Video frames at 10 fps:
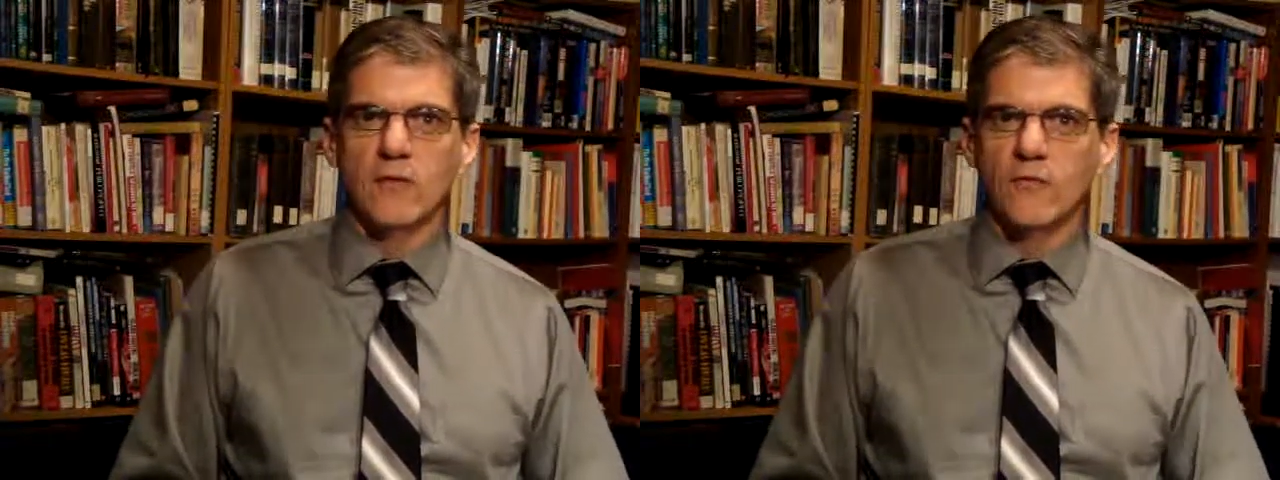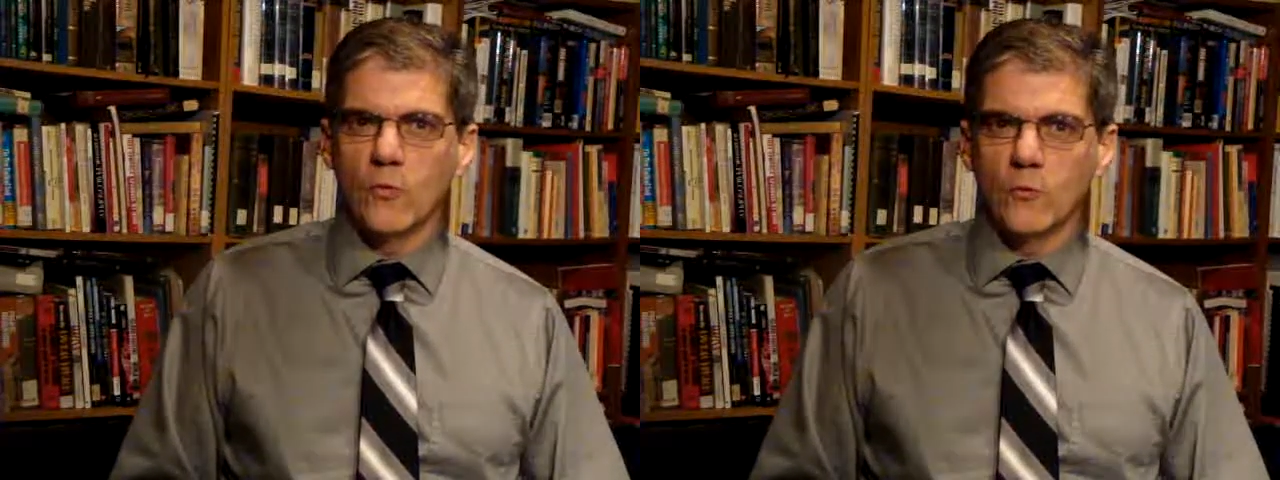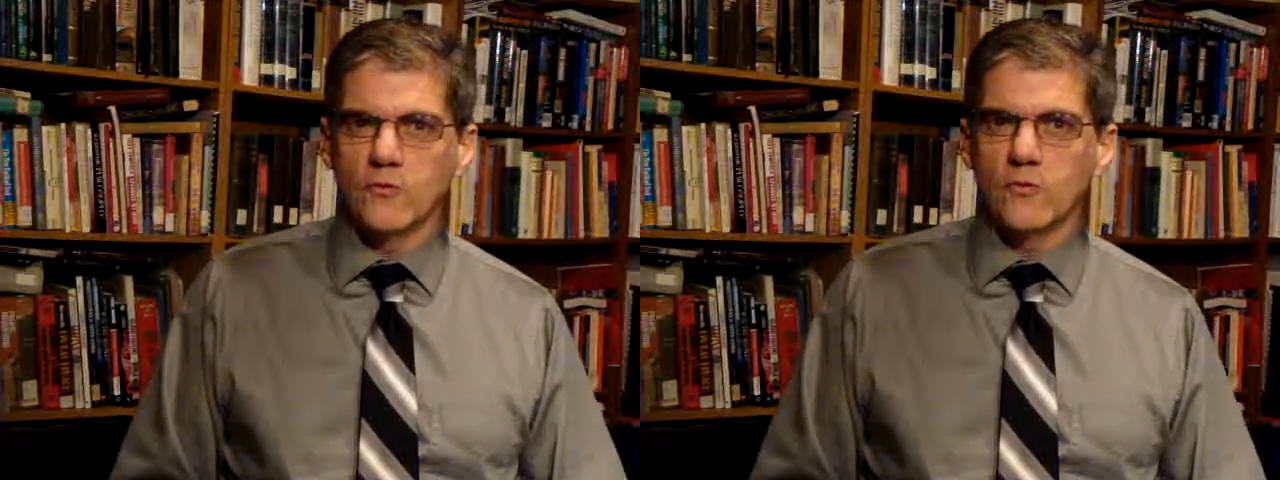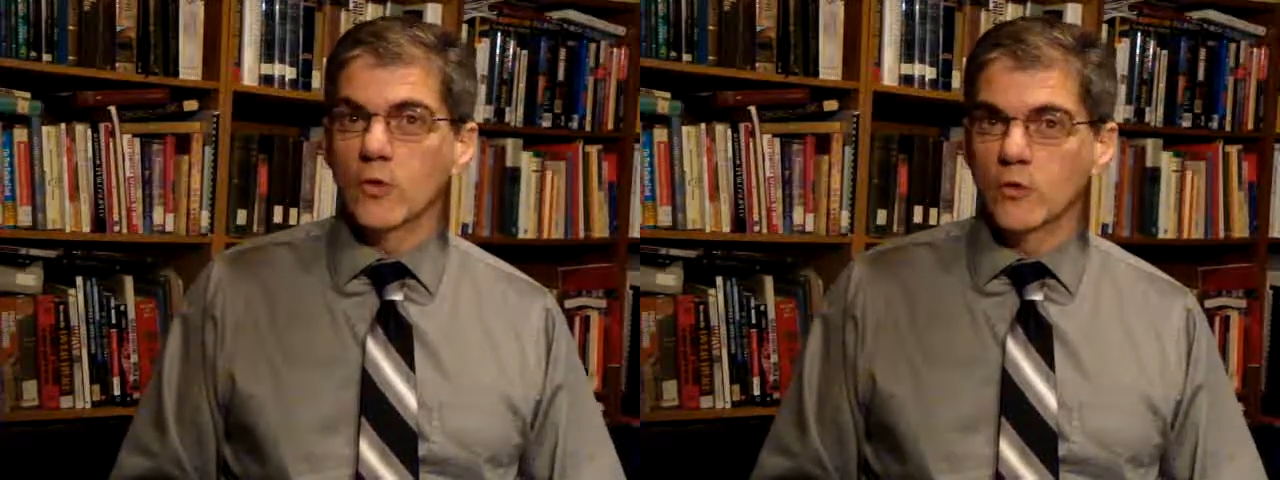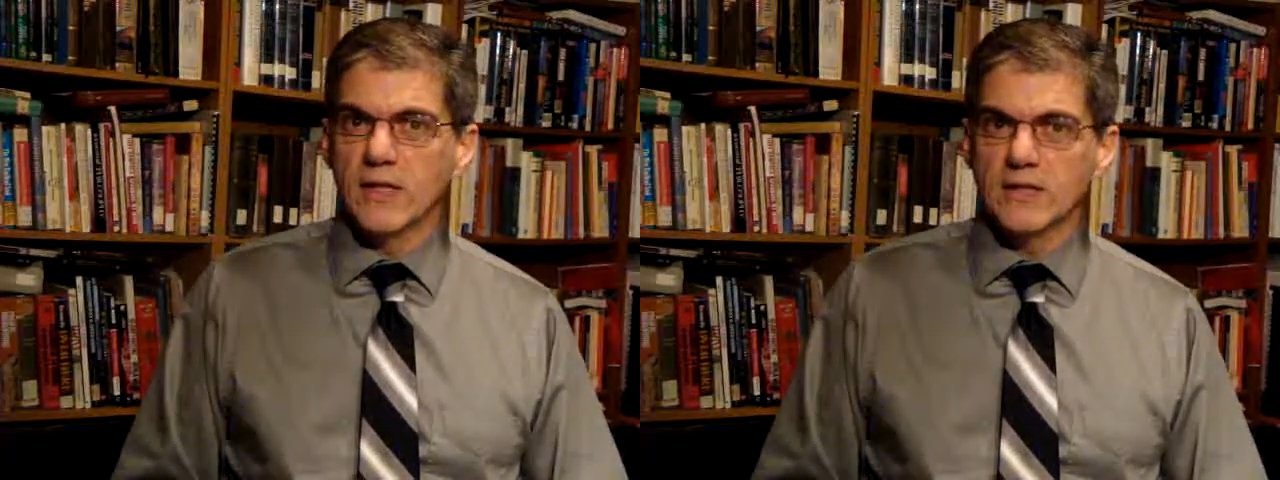forceful,
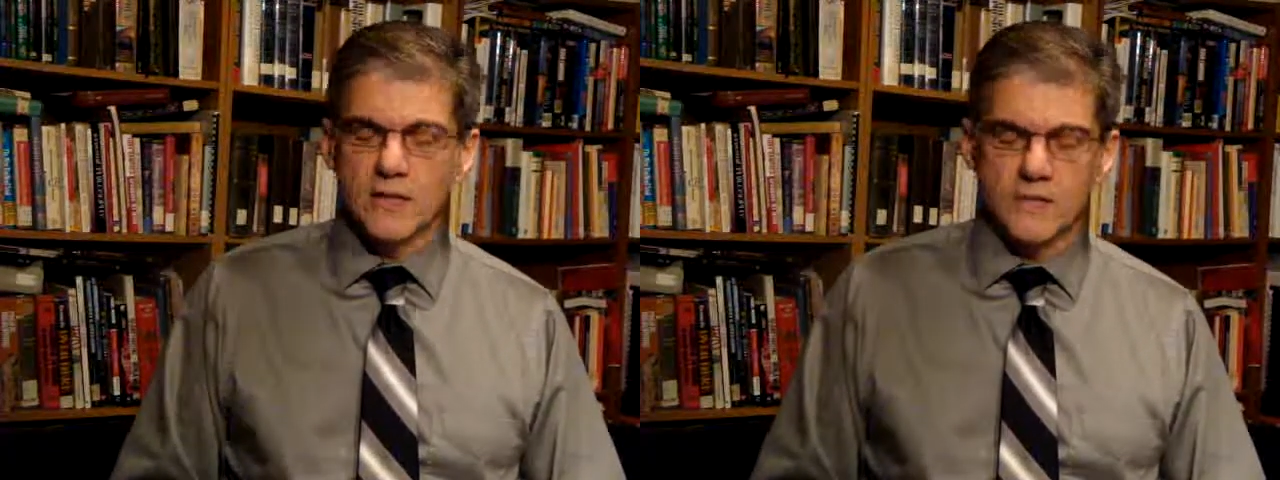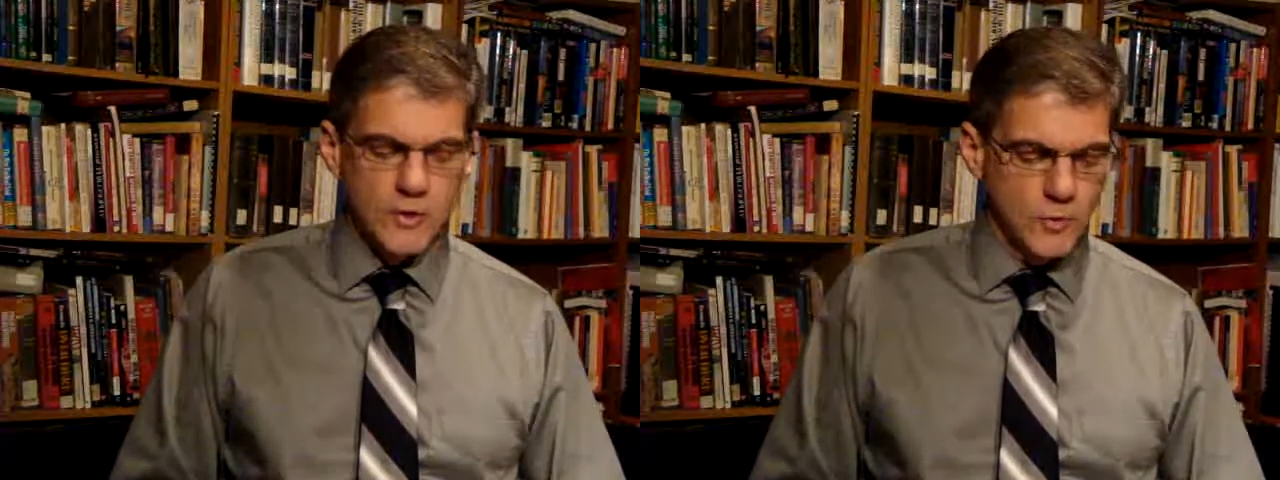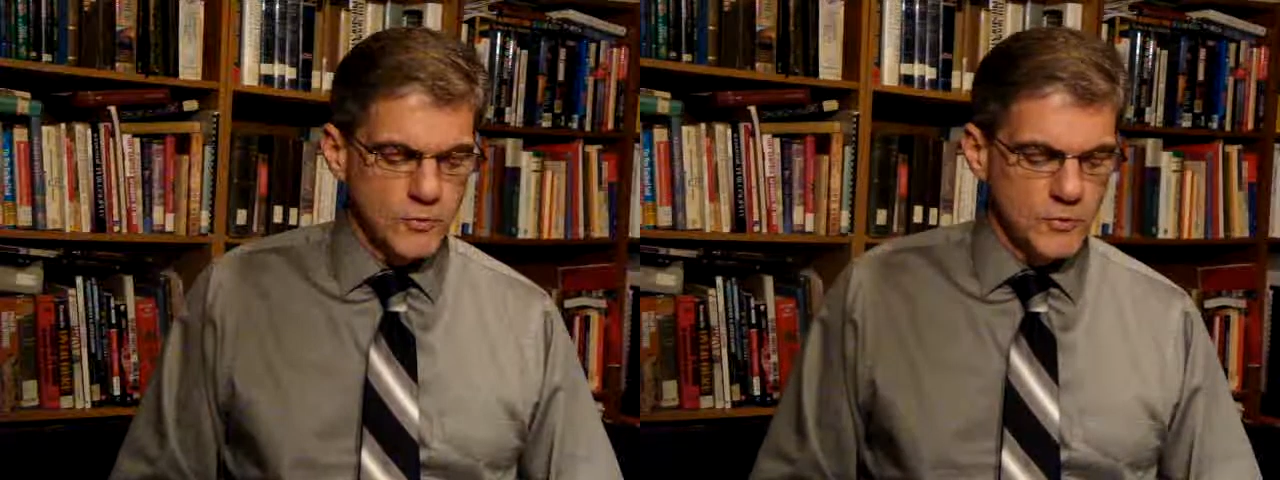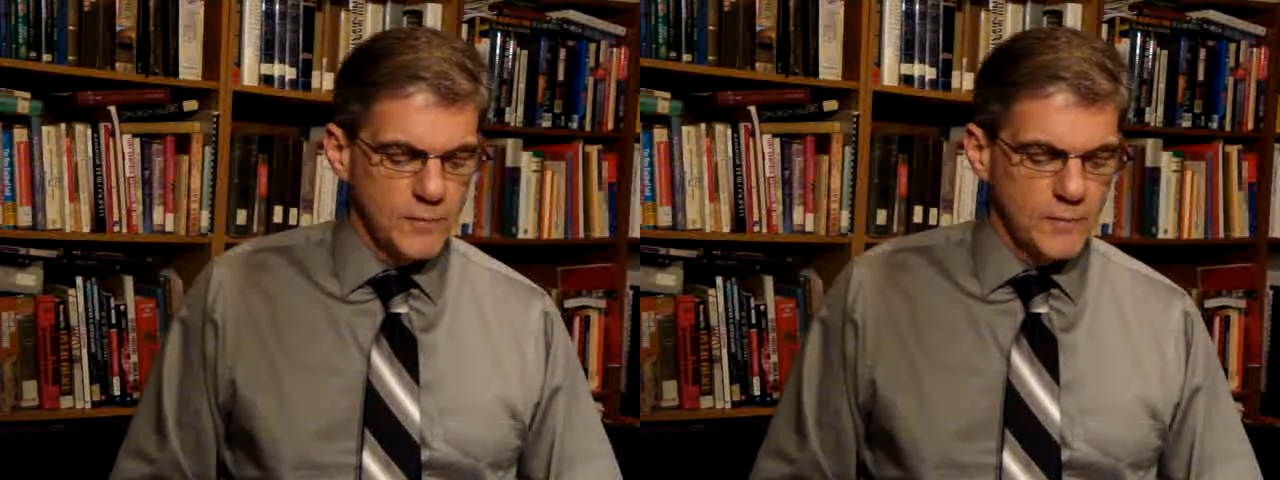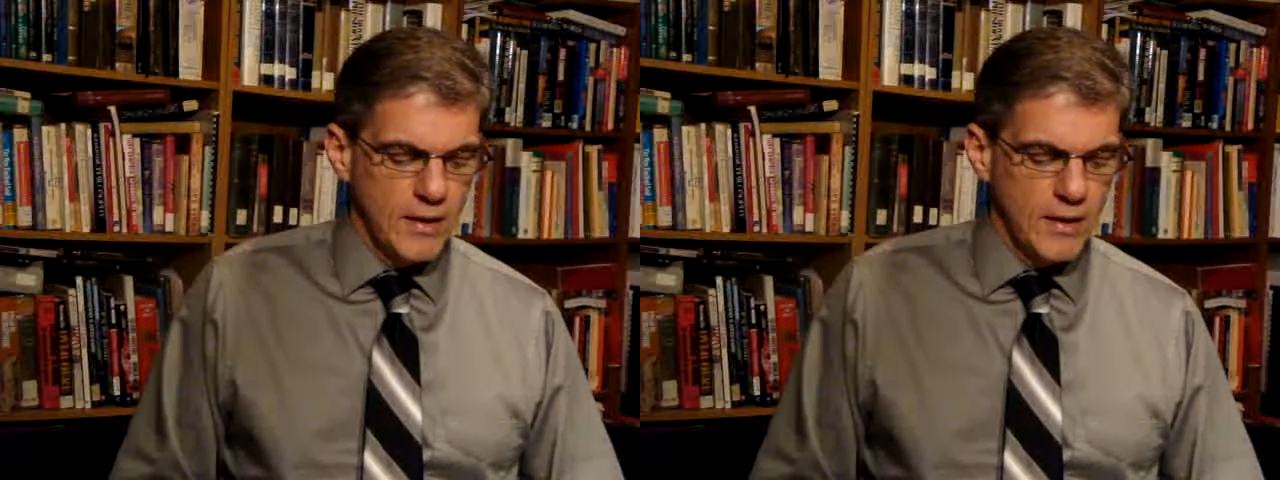aggressive tones.